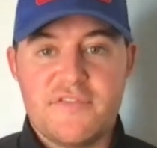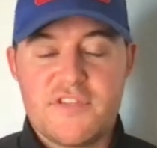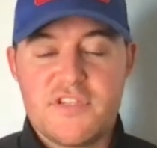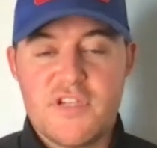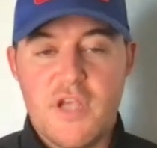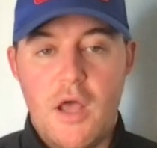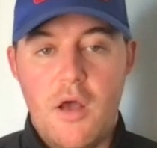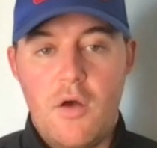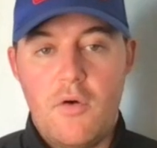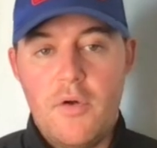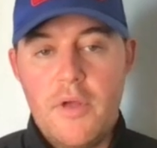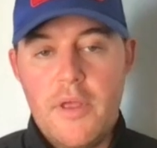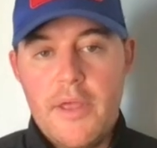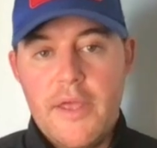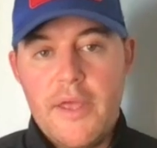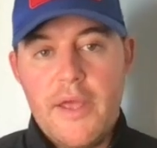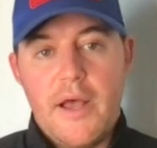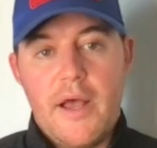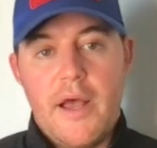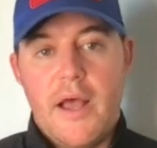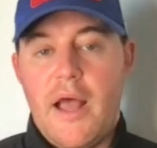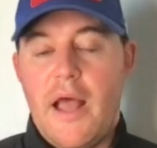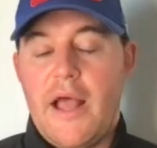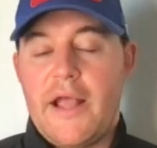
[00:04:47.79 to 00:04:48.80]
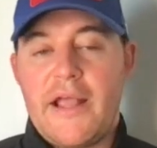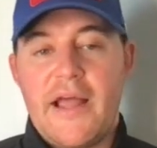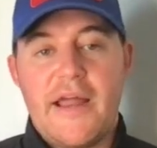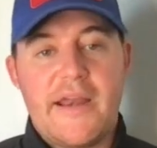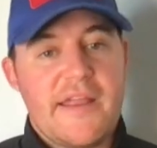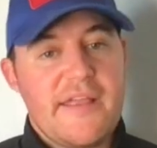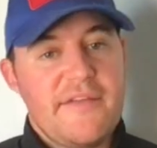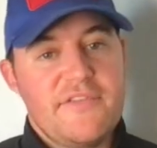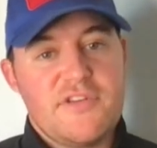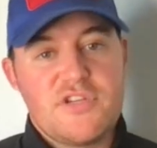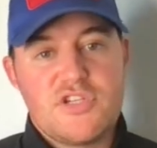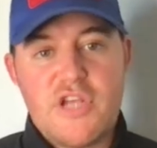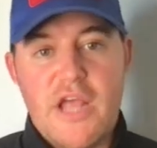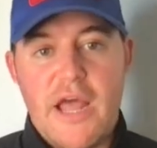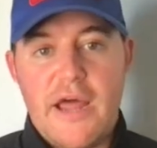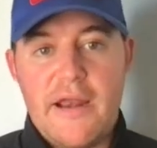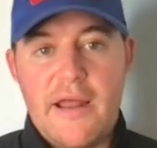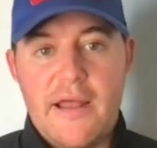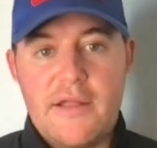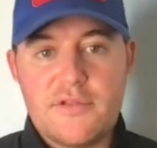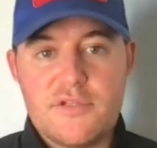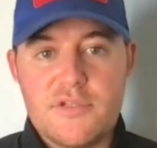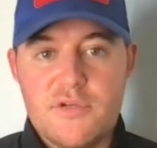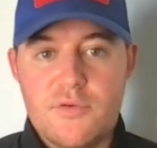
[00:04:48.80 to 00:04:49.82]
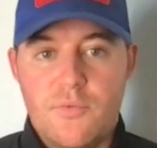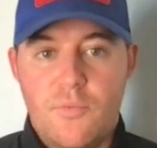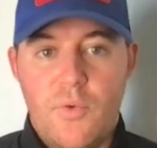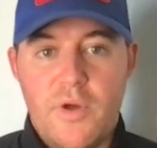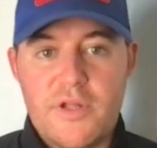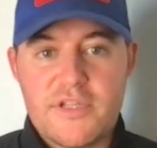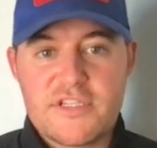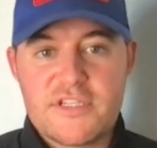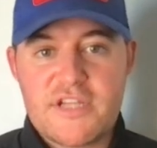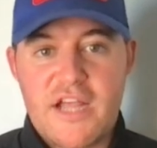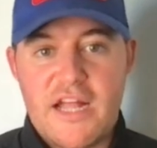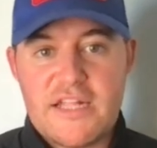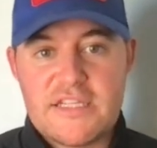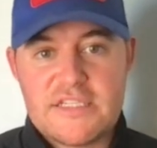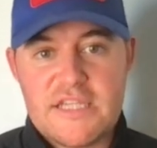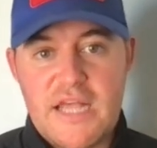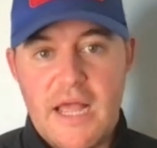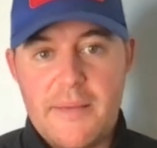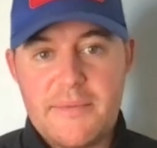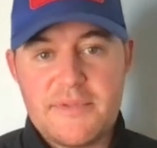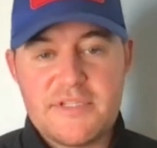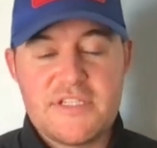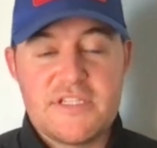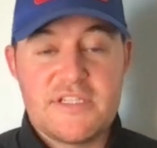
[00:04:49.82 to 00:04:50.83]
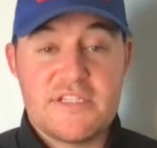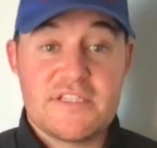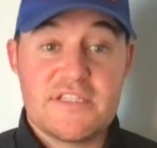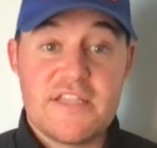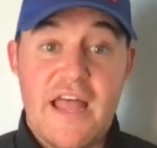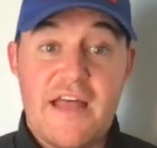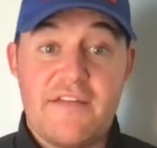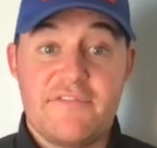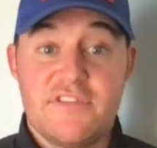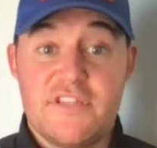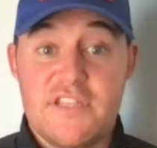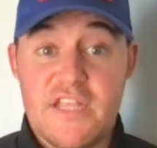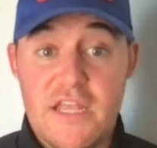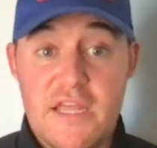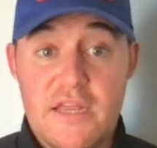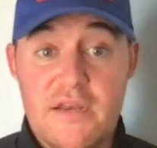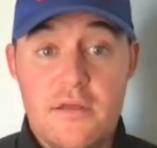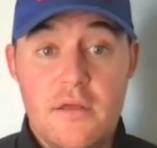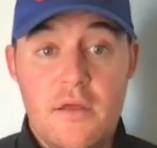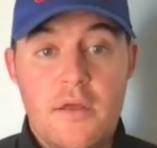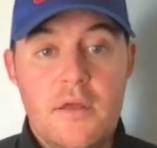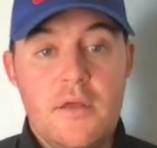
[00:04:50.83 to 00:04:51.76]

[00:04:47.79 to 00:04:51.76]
So, I got to give a shout out to what Scott Simons and his staff did.